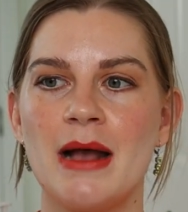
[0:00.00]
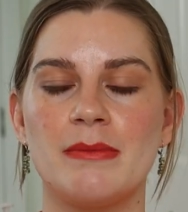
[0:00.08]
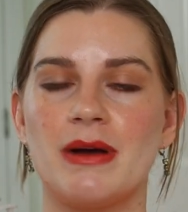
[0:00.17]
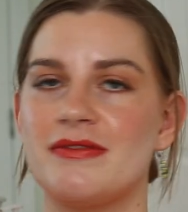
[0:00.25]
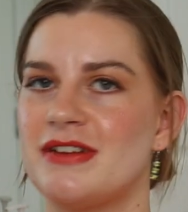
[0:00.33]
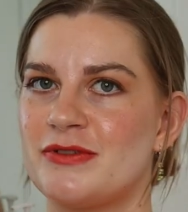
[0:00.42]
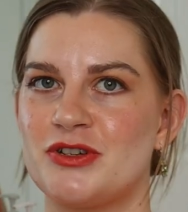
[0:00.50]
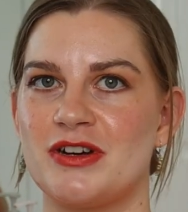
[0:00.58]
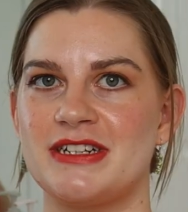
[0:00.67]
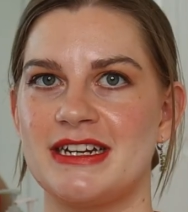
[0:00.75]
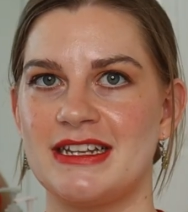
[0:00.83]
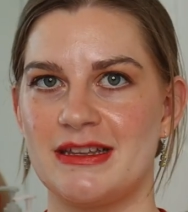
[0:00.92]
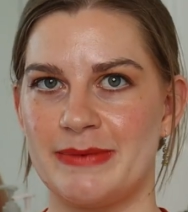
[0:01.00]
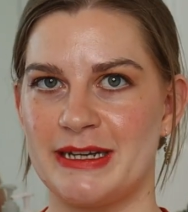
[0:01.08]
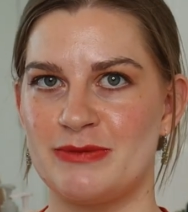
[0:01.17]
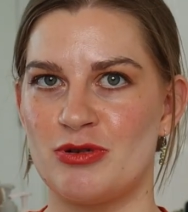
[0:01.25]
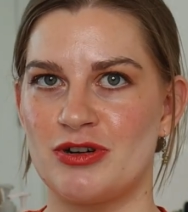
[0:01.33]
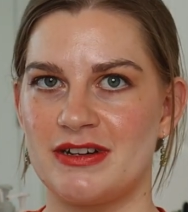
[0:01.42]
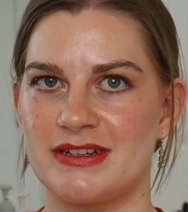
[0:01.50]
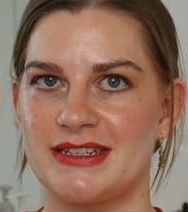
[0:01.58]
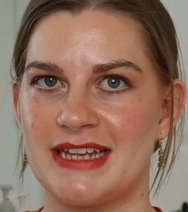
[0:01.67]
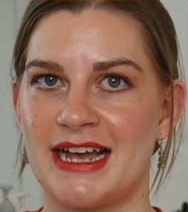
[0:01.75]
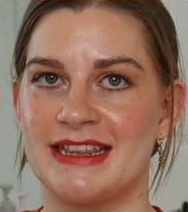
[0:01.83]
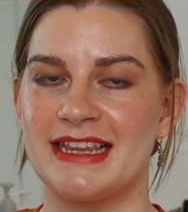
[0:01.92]
but I've never tried any of the base
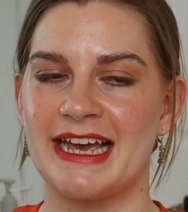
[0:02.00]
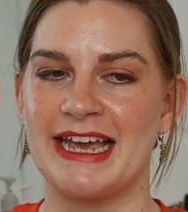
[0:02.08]
products, and